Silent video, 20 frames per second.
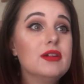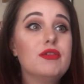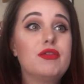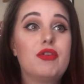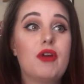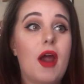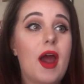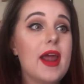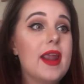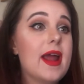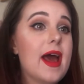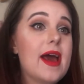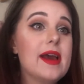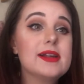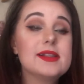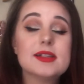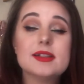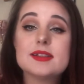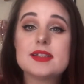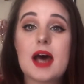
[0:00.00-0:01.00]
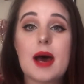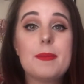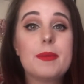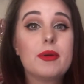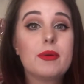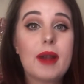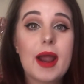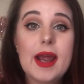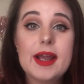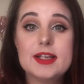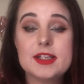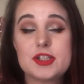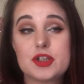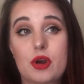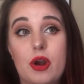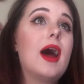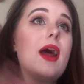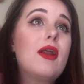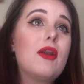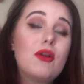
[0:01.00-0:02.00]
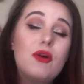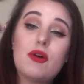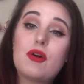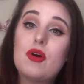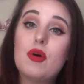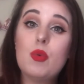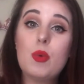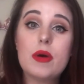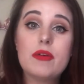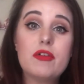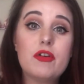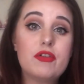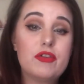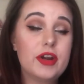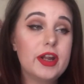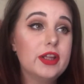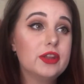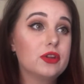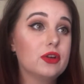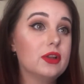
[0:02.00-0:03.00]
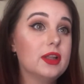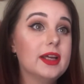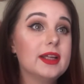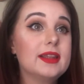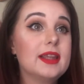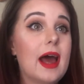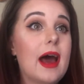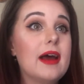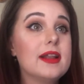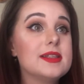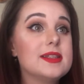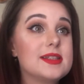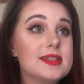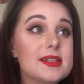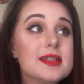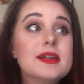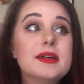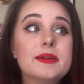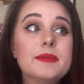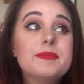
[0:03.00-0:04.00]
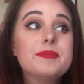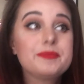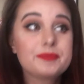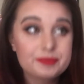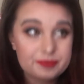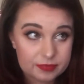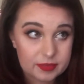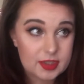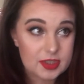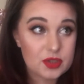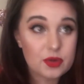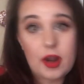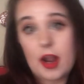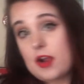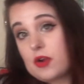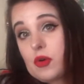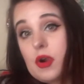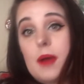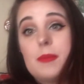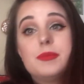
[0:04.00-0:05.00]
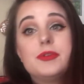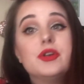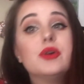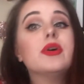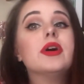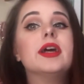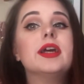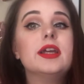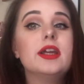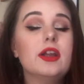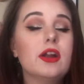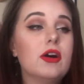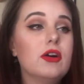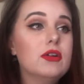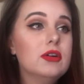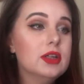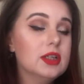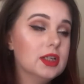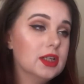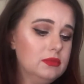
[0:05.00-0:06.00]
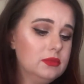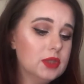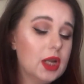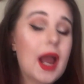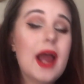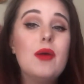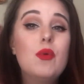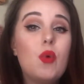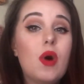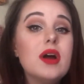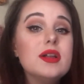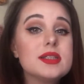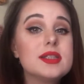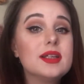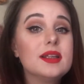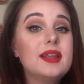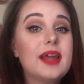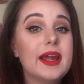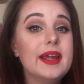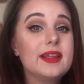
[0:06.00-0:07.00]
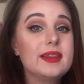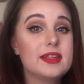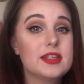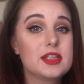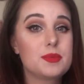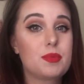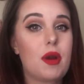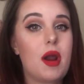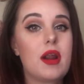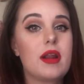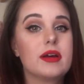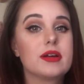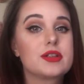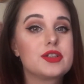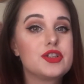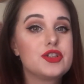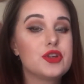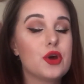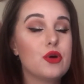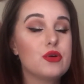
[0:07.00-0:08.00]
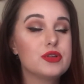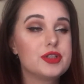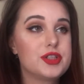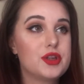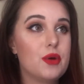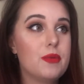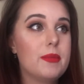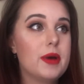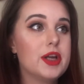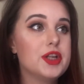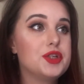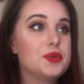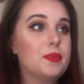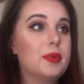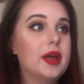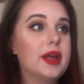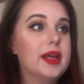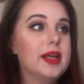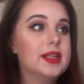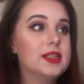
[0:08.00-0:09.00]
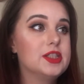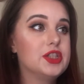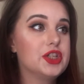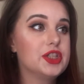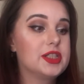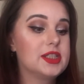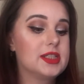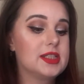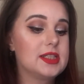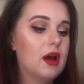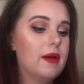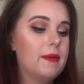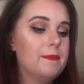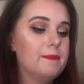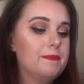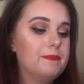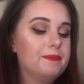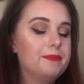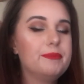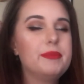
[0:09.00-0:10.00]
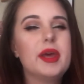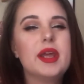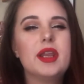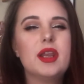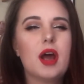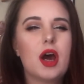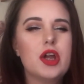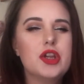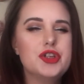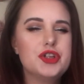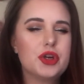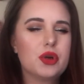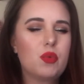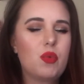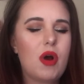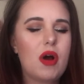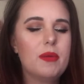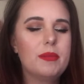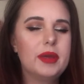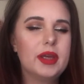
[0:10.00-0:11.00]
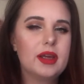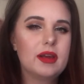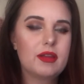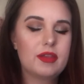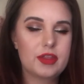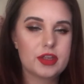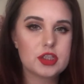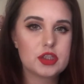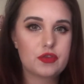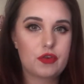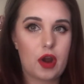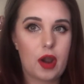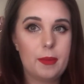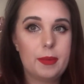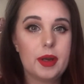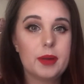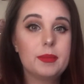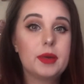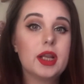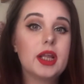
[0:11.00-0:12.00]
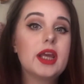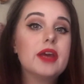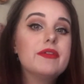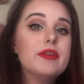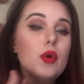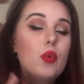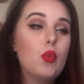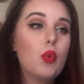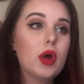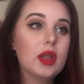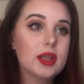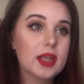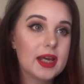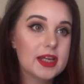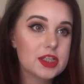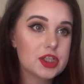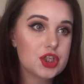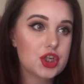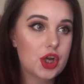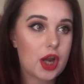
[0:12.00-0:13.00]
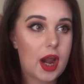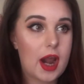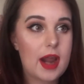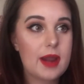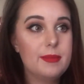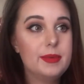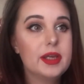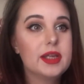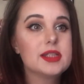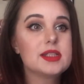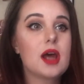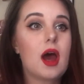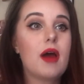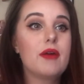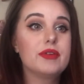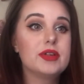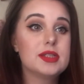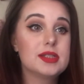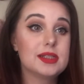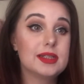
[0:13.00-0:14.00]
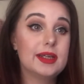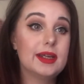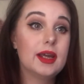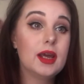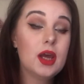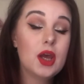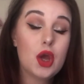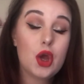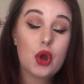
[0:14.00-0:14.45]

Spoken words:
fried eggs on top of rice, or arroz con huevo frito. Like, that's what I grew up doing, you know? I want to like this product so much, but it's just been underwhelming thus far. But I'm going to give it one last try because obviously